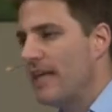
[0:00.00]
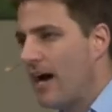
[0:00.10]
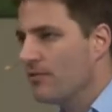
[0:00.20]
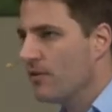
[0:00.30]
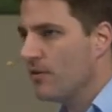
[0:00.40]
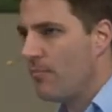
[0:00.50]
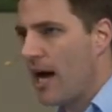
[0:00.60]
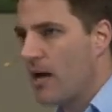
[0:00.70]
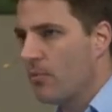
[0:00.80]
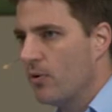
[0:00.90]
doubt the
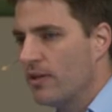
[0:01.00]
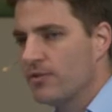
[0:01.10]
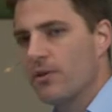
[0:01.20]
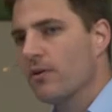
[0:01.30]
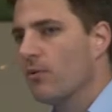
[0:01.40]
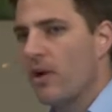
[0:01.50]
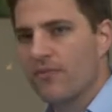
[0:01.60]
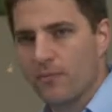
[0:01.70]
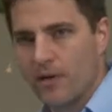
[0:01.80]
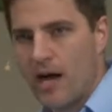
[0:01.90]
Bible and turn away
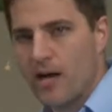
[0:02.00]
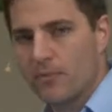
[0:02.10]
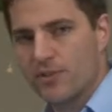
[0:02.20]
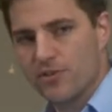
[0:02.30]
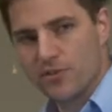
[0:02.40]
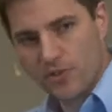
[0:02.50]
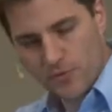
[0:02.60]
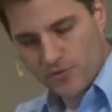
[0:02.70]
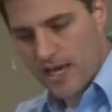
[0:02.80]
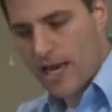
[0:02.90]
from God, which is so
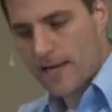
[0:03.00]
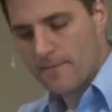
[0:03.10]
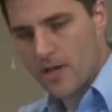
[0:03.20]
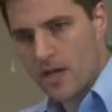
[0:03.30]
sad.